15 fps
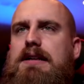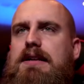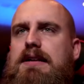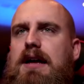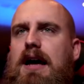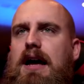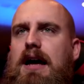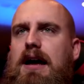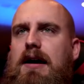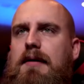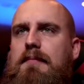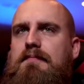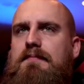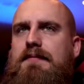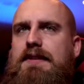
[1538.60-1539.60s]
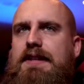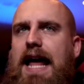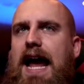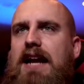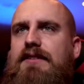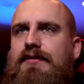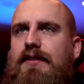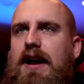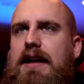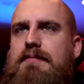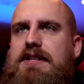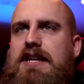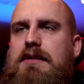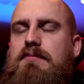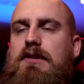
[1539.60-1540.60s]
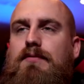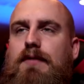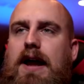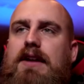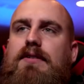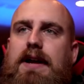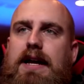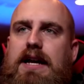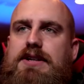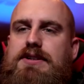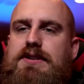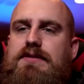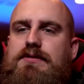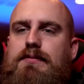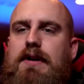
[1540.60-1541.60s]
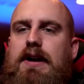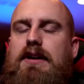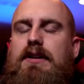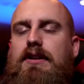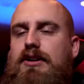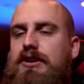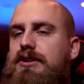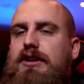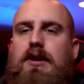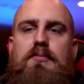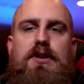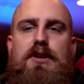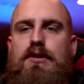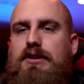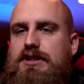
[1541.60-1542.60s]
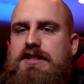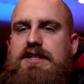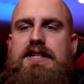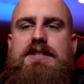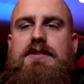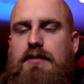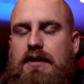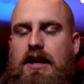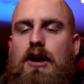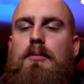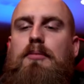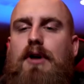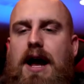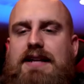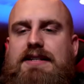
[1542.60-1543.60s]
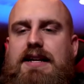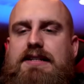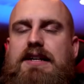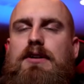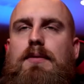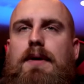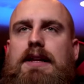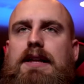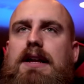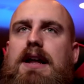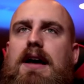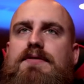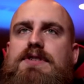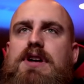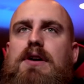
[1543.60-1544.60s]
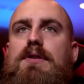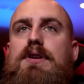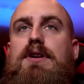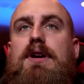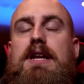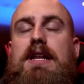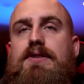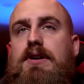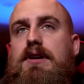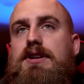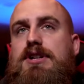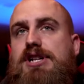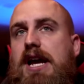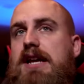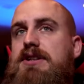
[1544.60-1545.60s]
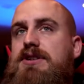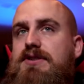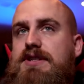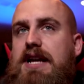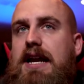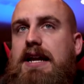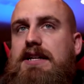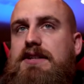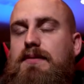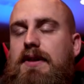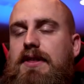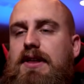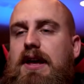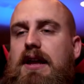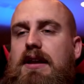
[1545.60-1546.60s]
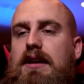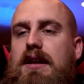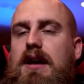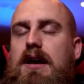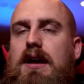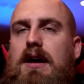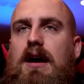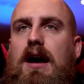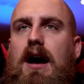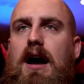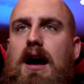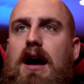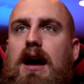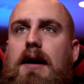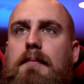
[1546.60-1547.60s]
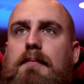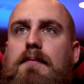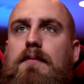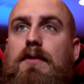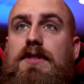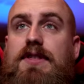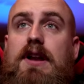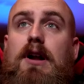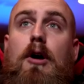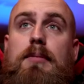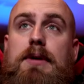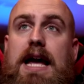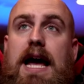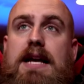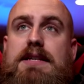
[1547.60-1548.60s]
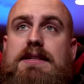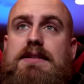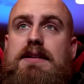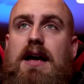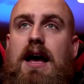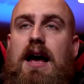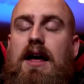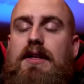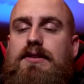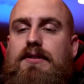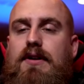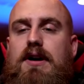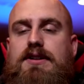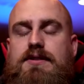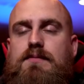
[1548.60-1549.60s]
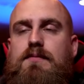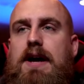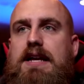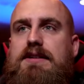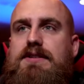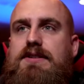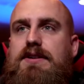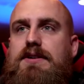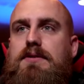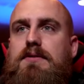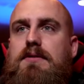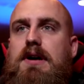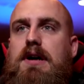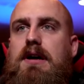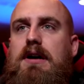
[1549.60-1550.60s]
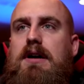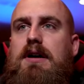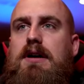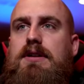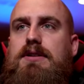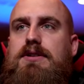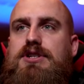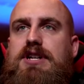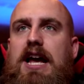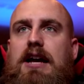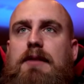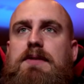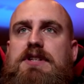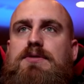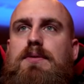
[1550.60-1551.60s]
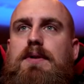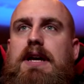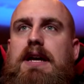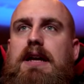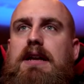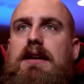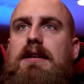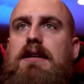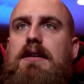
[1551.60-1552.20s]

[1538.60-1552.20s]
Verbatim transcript: um, lagged frames can be rendering issues where your your computer just isn't you know processing quickly enough. So you can either change your settings within um, within OBS. Uh, there are some ways to check between